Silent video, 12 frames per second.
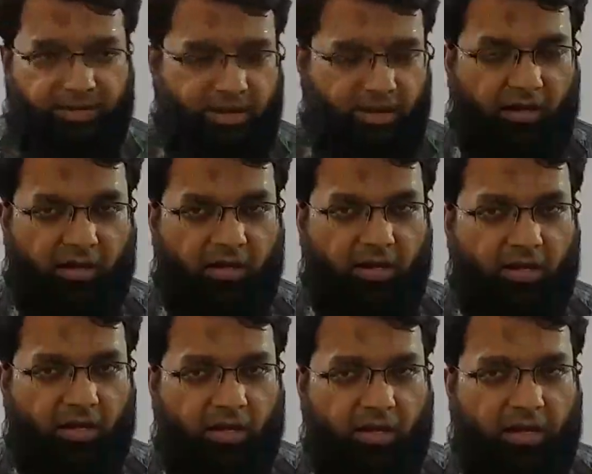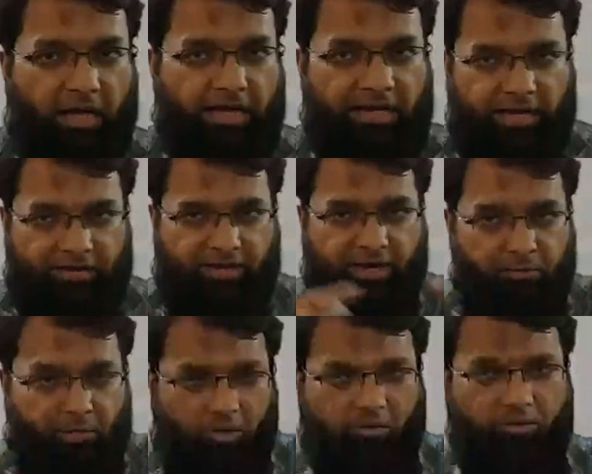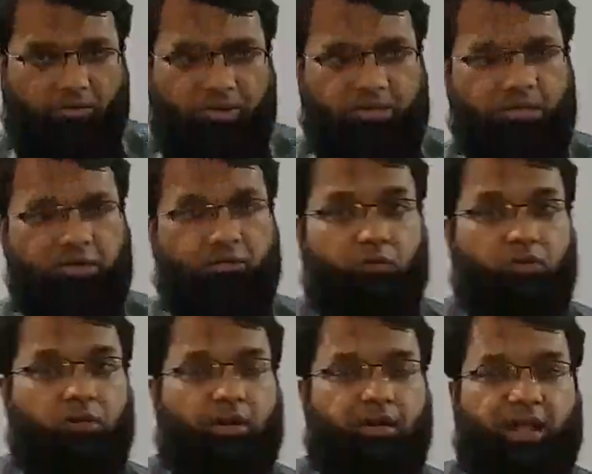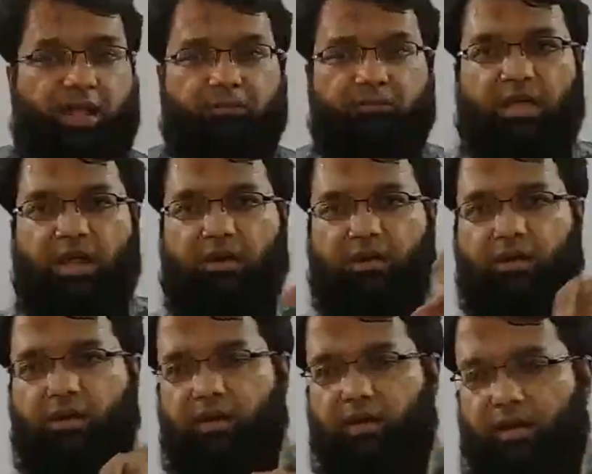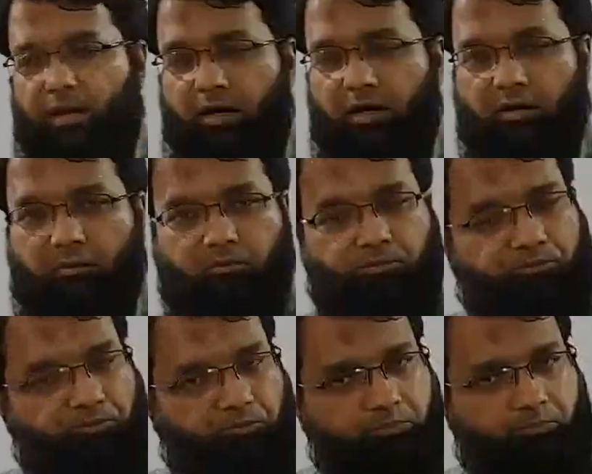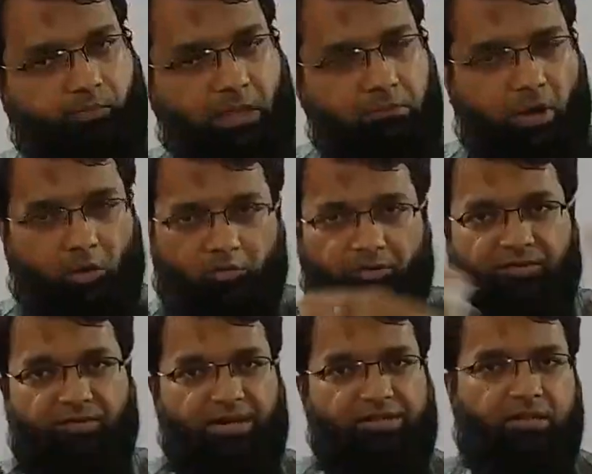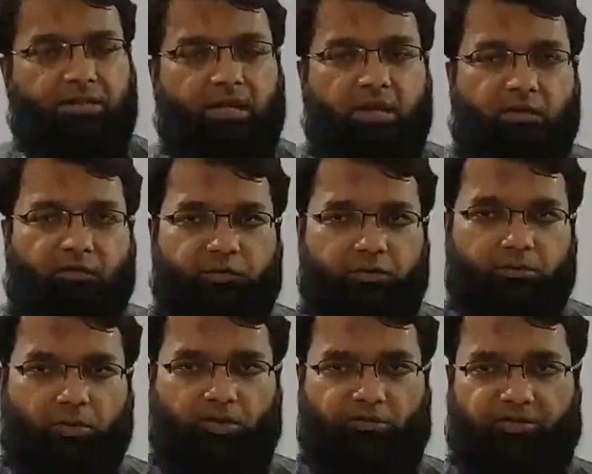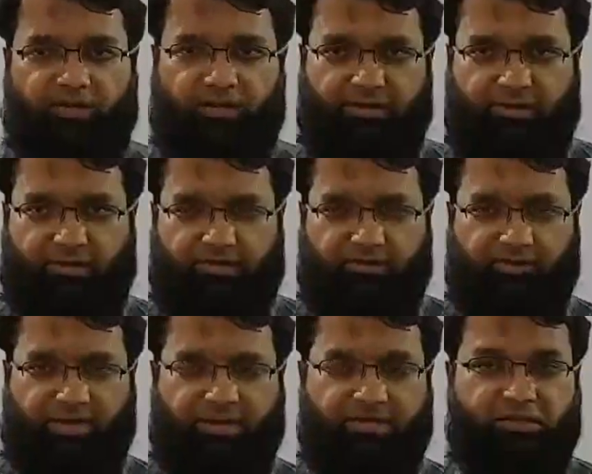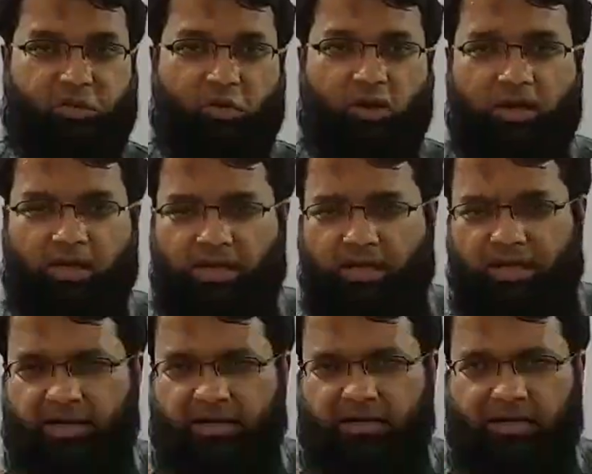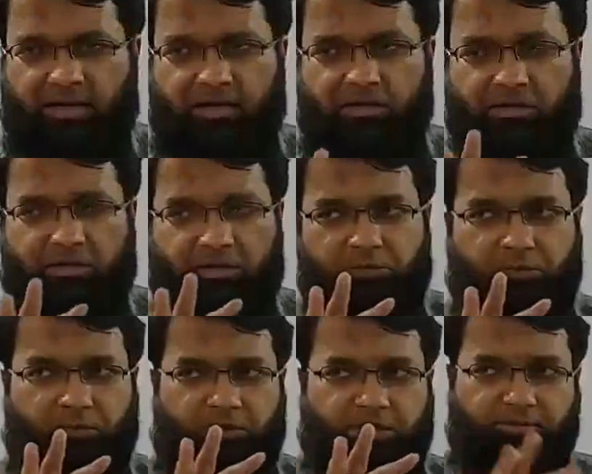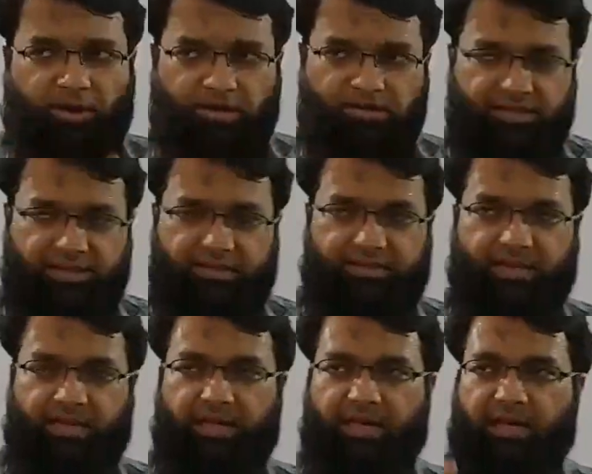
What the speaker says: there in that bounded region, you would name that bounded region football field, right? So the crux is